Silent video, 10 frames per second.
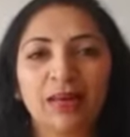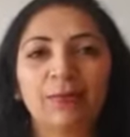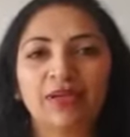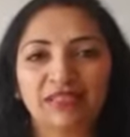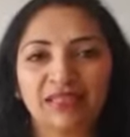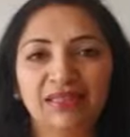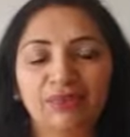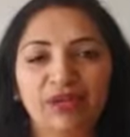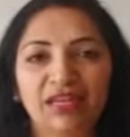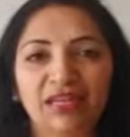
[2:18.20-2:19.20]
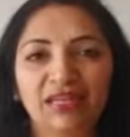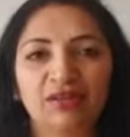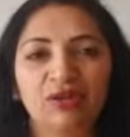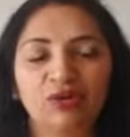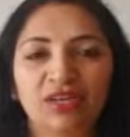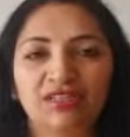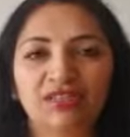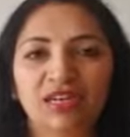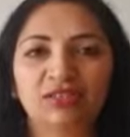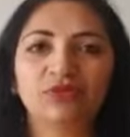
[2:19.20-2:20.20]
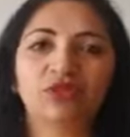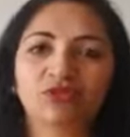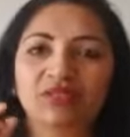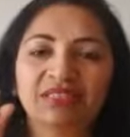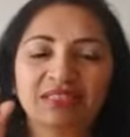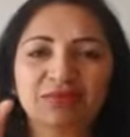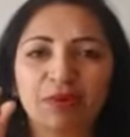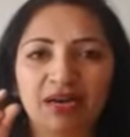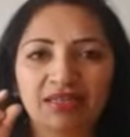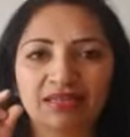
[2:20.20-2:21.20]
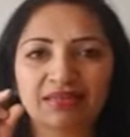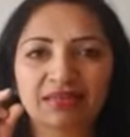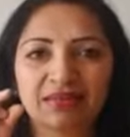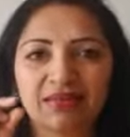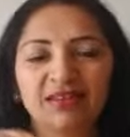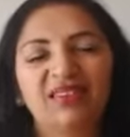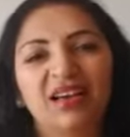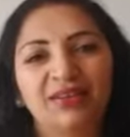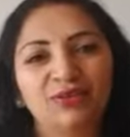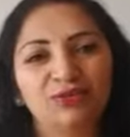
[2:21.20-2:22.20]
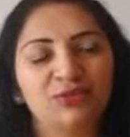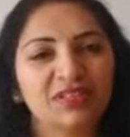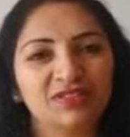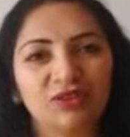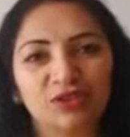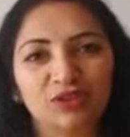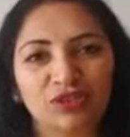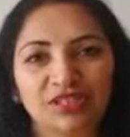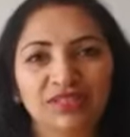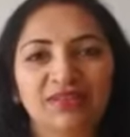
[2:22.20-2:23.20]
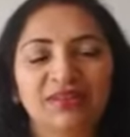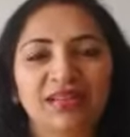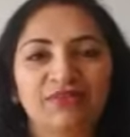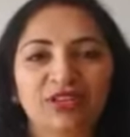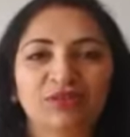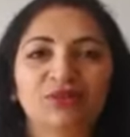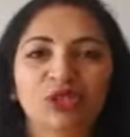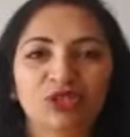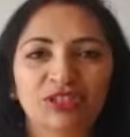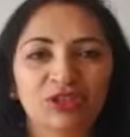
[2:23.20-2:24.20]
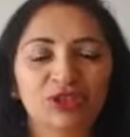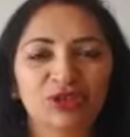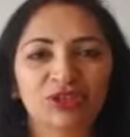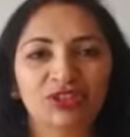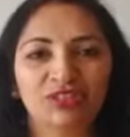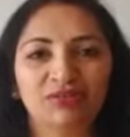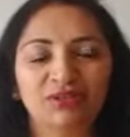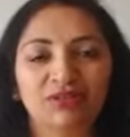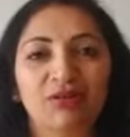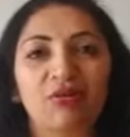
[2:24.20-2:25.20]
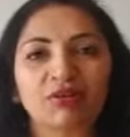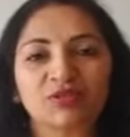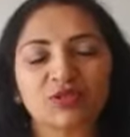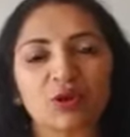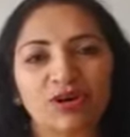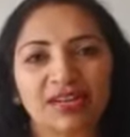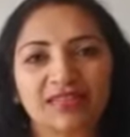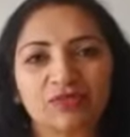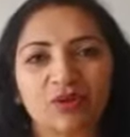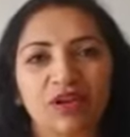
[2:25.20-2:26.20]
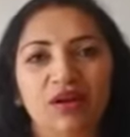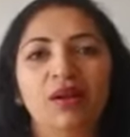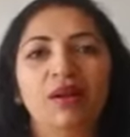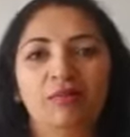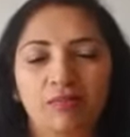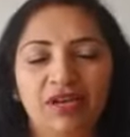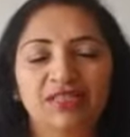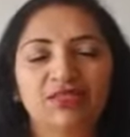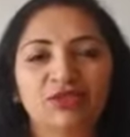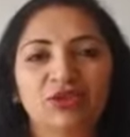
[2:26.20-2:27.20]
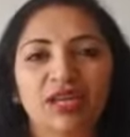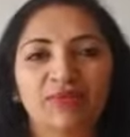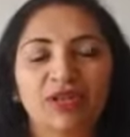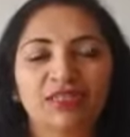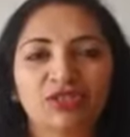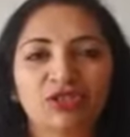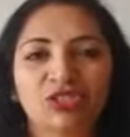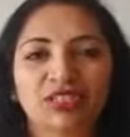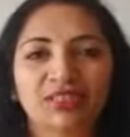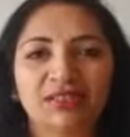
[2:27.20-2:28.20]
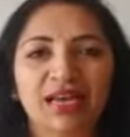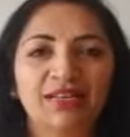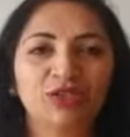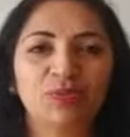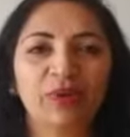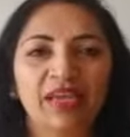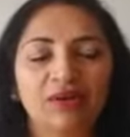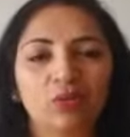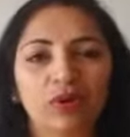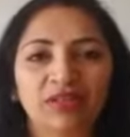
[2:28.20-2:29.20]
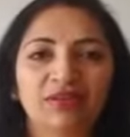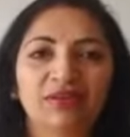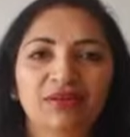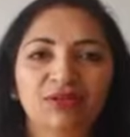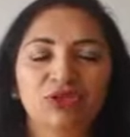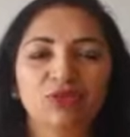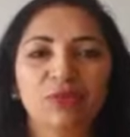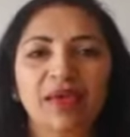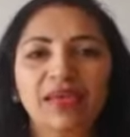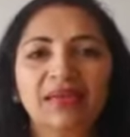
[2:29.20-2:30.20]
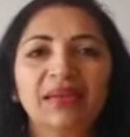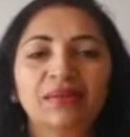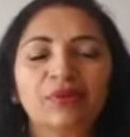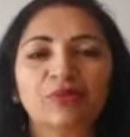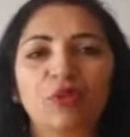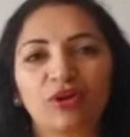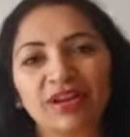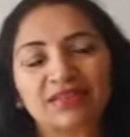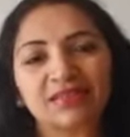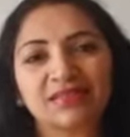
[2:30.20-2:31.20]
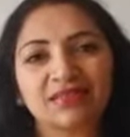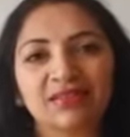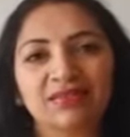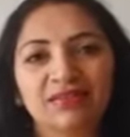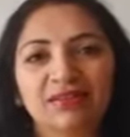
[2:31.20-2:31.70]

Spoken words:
But in the beginning, you can start with those little smarties. I know it's not good giving sugar to your children or salt as well. But to grab the attention and to begin with, to make it a little bit more interesting,